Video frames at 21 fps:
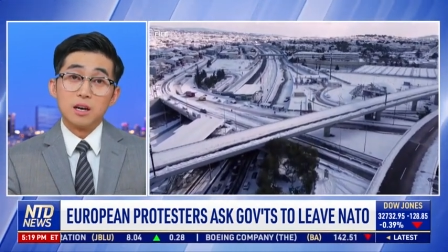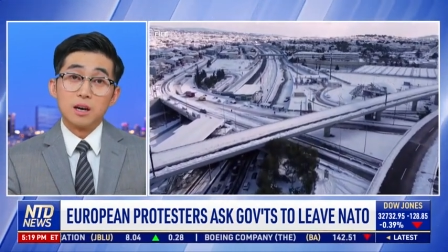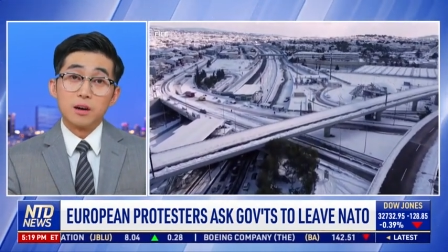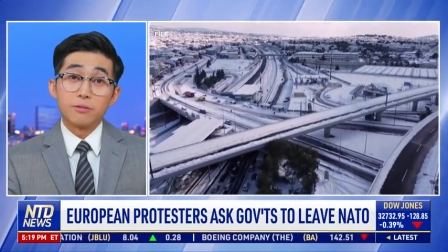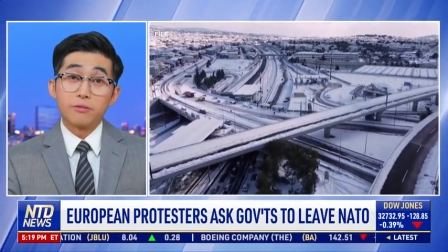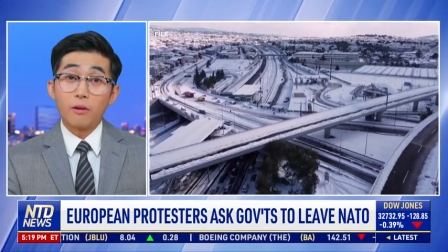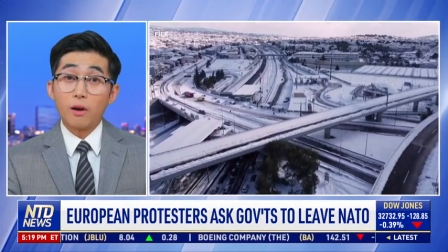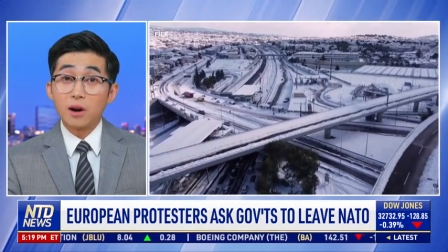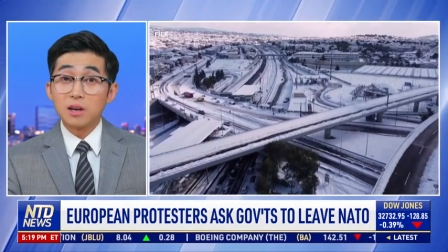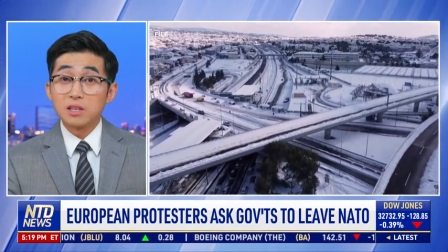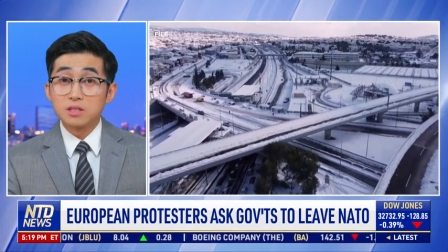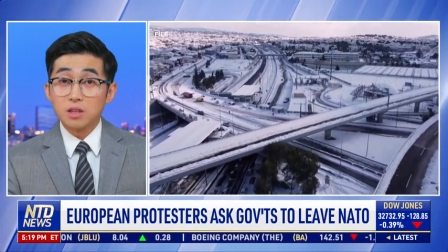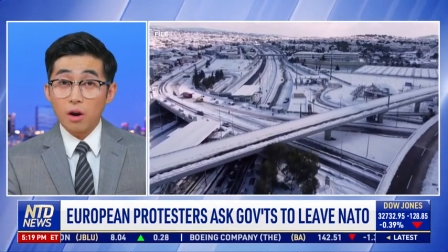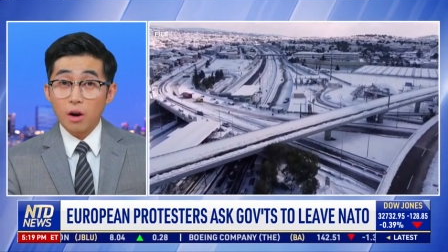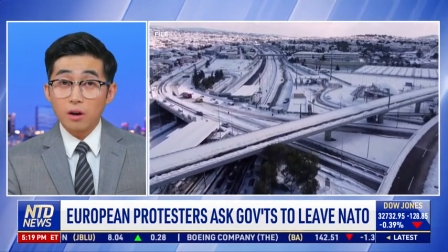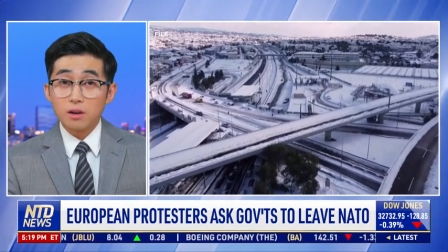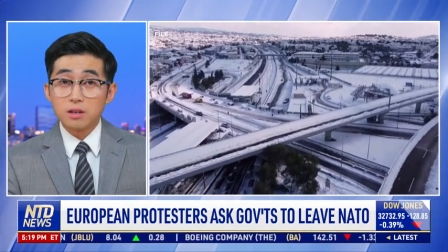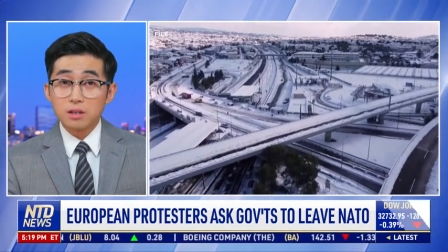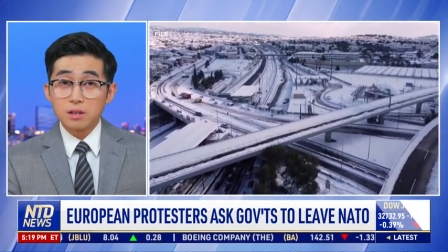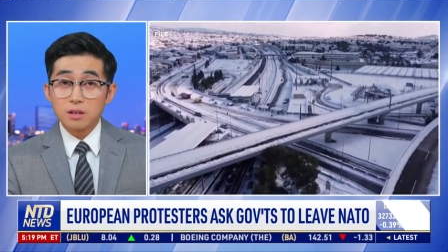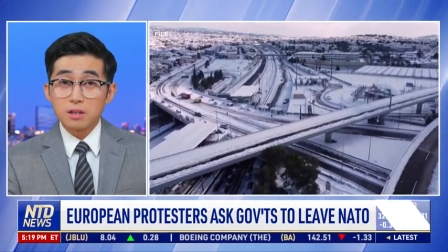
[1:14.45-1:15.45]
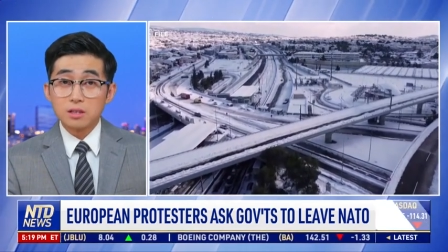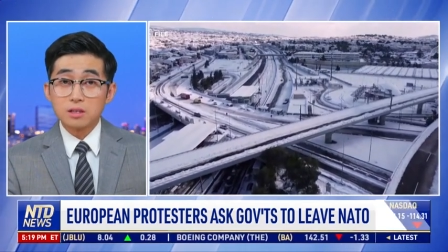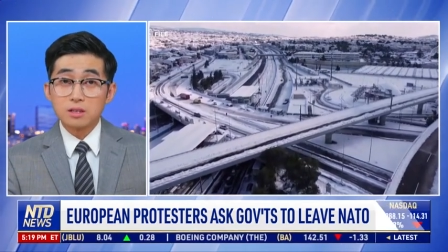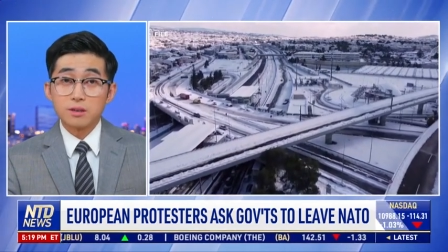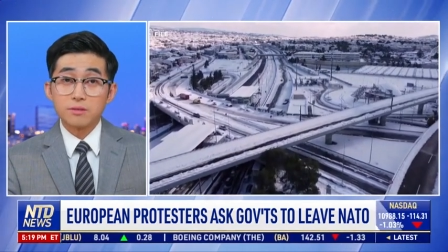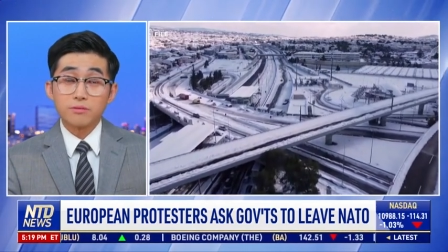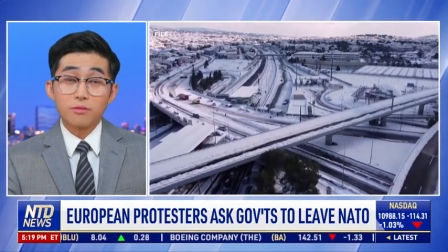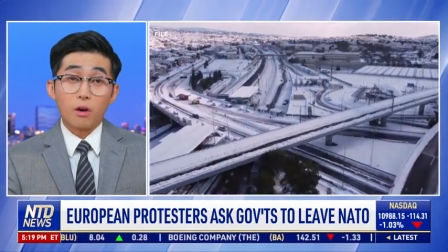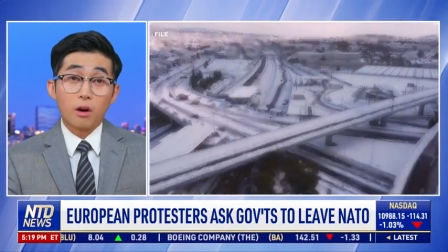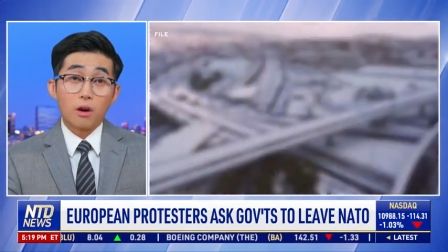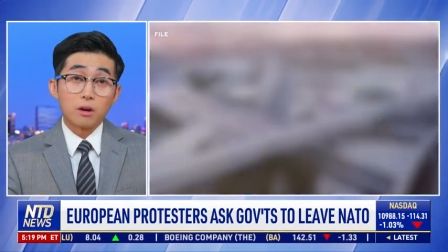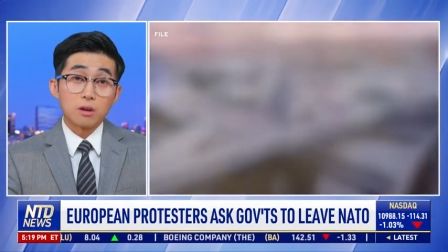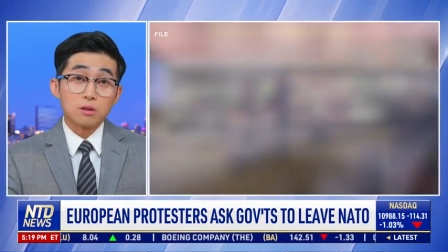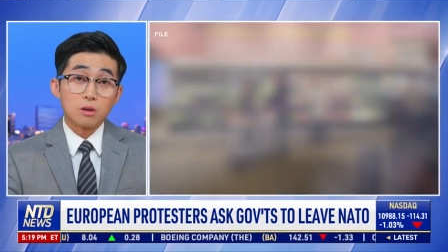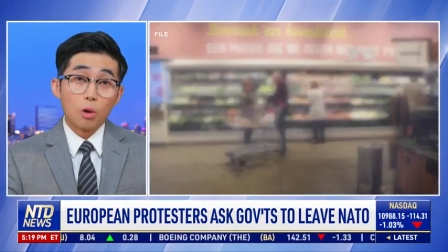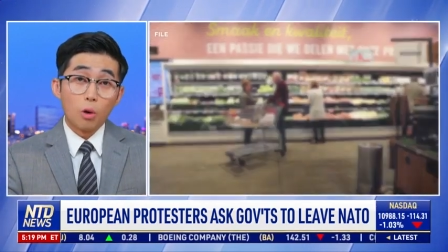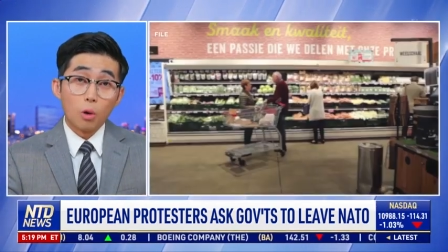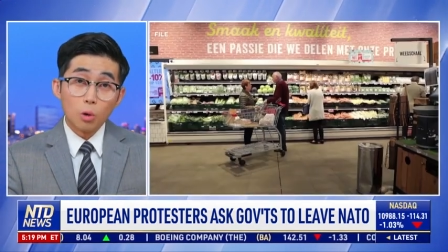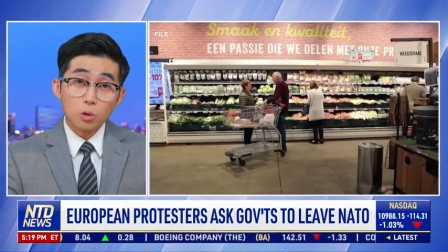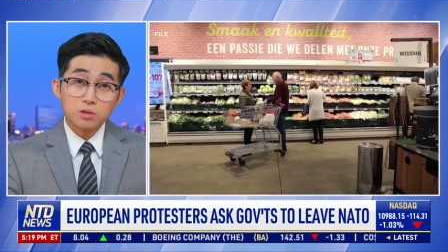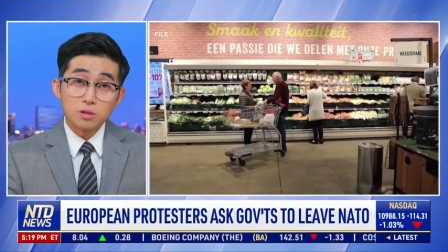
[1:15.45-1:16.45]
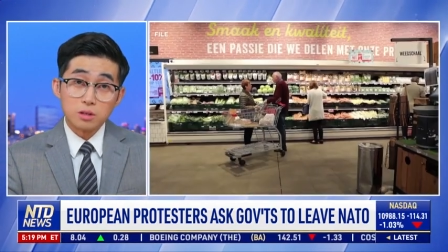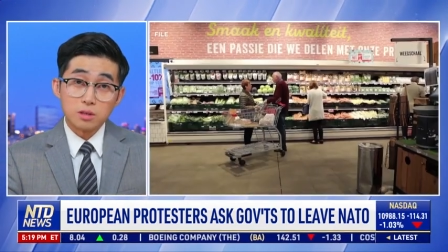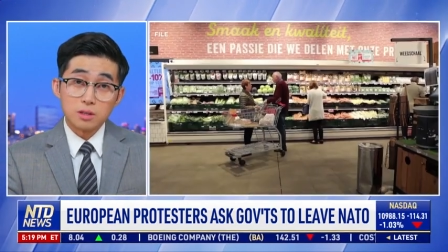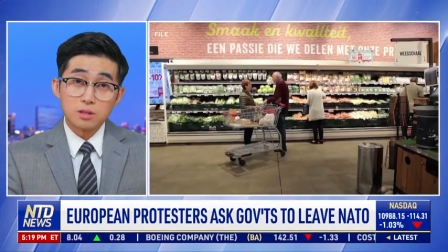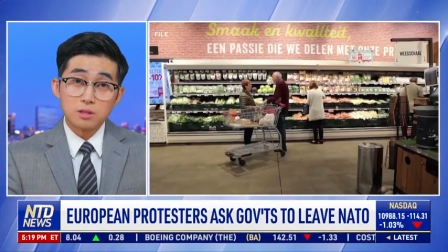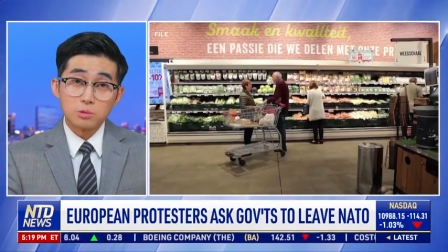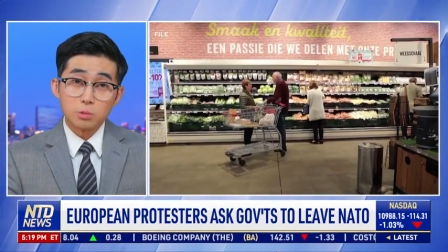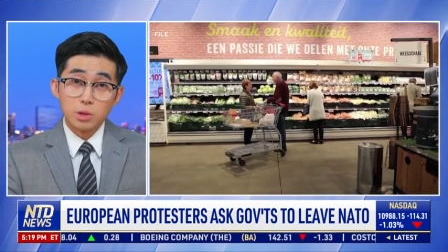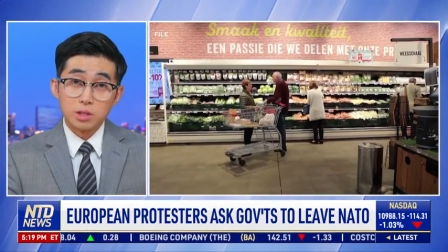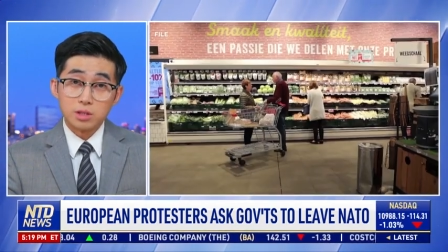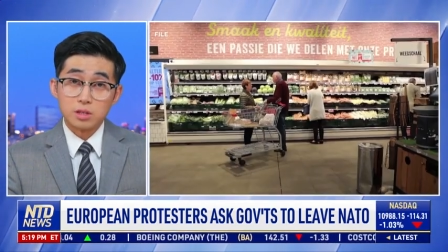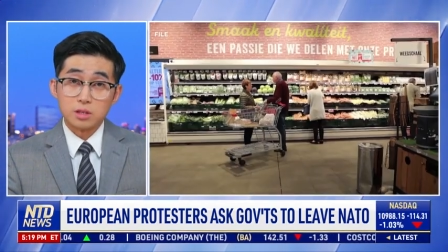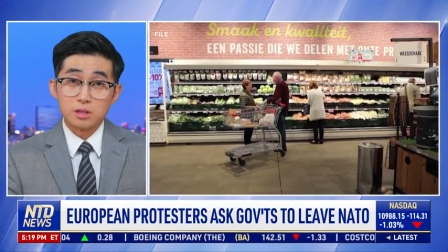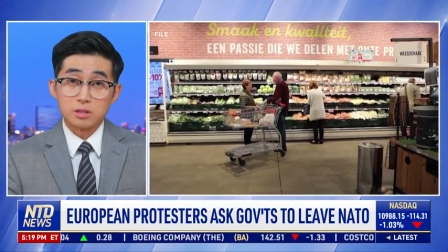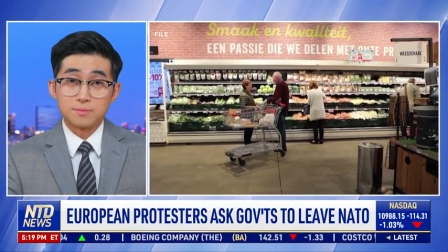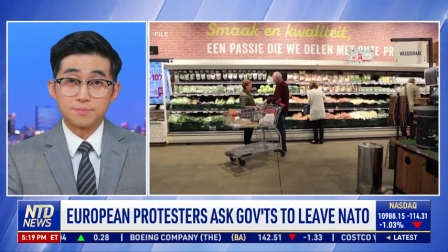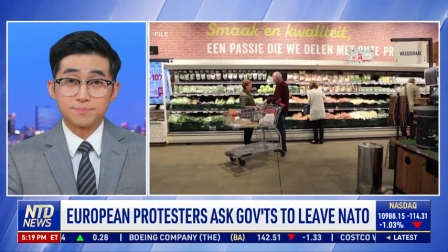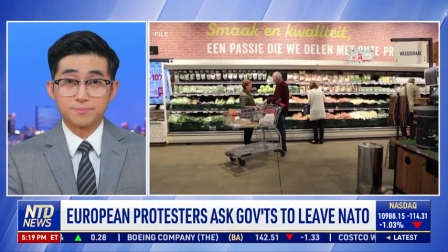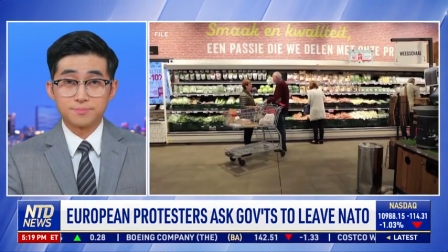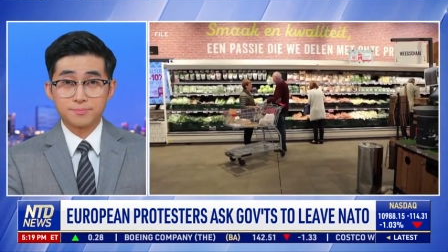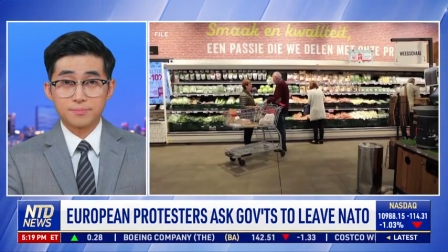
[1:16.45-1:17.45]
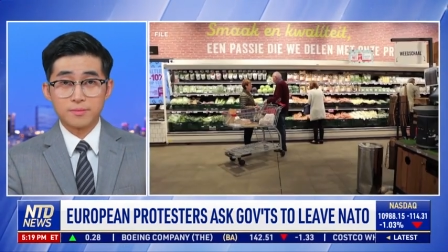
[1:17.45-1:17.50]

a far darker, far colder winter.